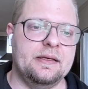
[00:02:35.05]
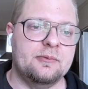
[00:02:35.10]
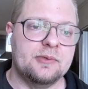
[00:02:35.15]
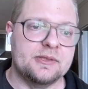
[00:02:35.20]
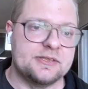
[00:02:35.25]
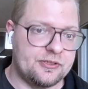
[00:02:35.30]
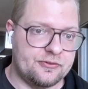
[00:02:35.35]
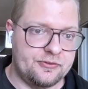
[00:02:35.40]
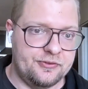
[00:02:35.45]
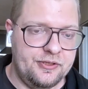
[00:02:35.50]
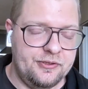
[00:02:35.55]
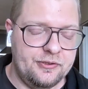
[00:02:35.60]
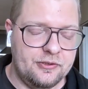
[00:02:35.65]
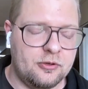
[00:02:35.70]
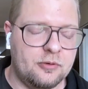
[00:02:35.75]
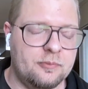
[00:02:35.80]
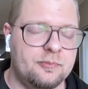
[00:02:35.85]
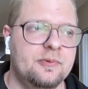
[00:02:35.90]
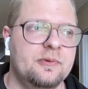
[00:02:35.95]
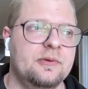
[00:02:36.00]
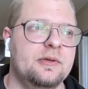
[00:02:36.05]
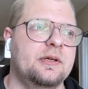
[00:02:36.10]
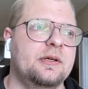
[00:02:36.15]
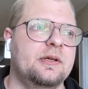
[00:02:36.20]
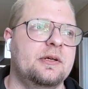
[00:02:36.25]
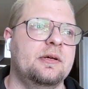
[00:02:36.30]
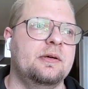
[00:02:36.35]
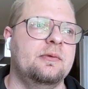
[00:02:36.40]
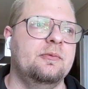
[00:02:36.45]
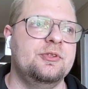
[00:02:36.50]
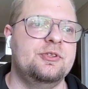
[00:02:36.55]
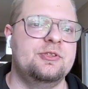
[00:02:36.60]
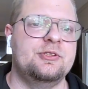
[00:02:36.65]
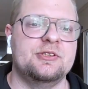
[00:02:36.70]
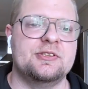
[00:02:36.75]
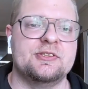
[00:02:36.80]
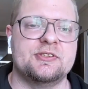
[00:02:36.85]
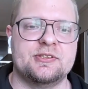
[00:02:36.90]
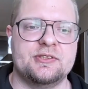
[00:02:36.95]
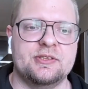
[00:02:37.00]
Western Europe, which
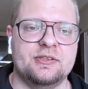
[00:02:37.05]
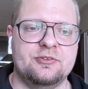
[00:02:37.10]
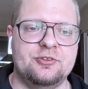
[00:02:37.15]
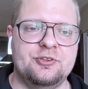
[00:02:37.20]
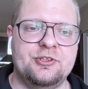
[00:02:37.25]
is